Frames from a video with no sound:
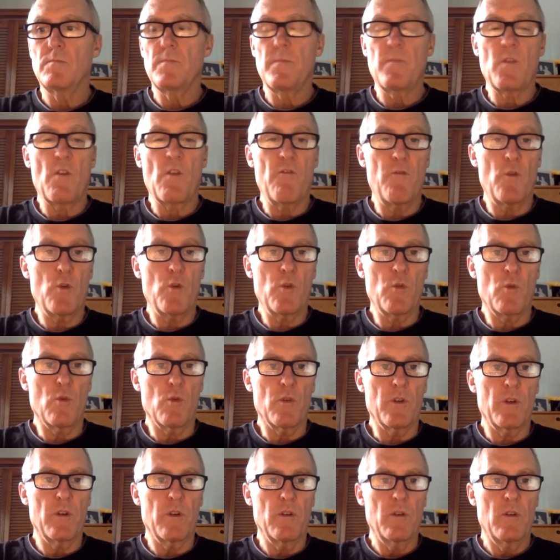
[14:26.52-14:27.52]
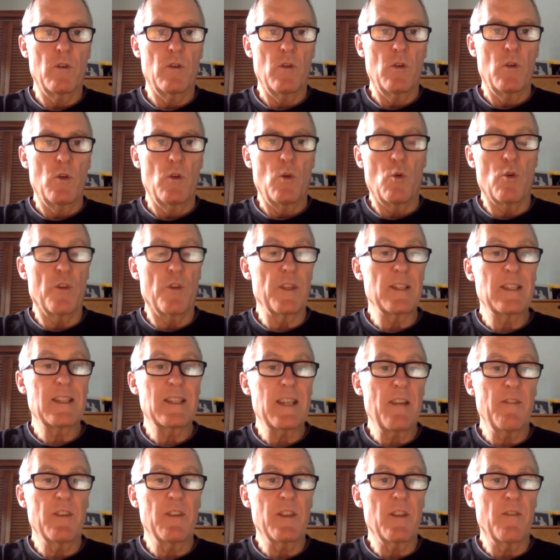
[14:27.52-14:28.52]
four chord, or the
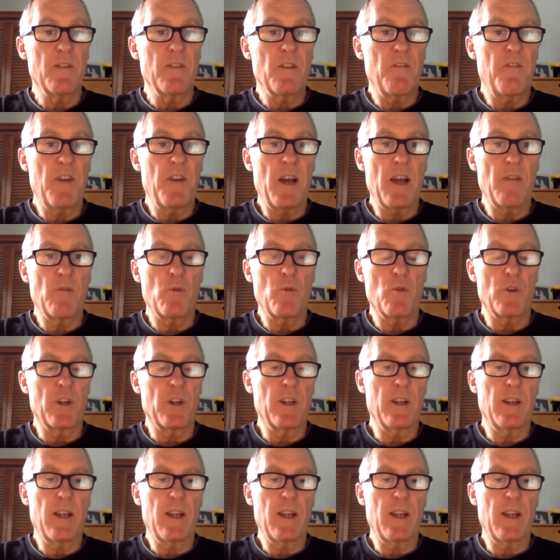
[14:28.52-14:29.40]
seventh of the five chord,